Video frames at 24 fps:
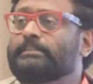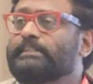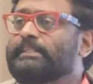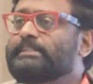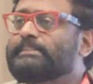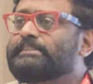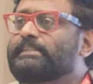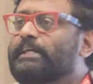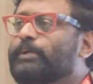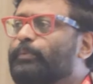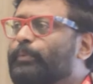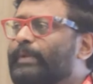
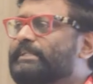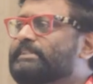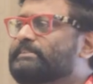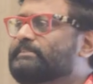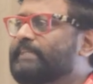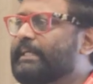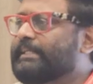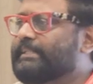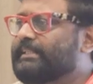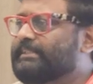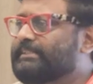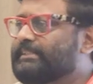This is a quick
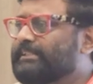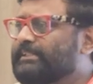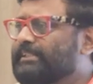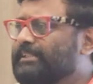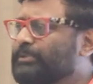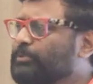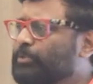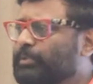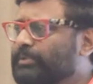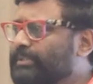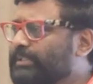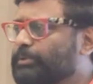strategy.
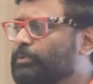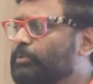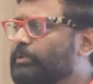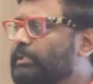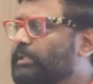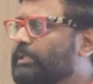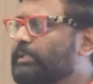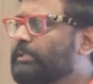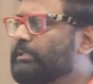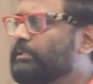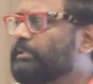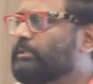You don't need to
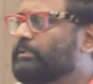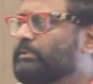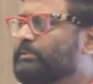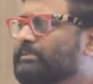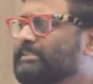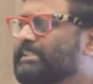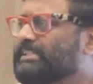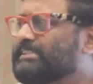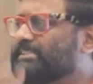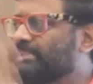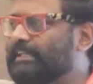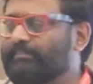learn.
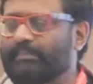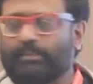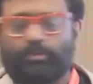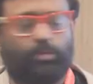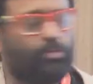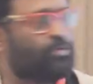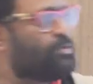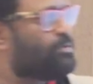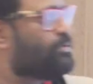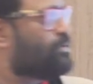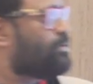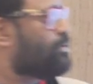Just have a
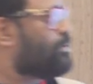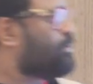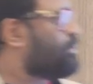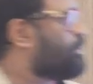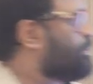look.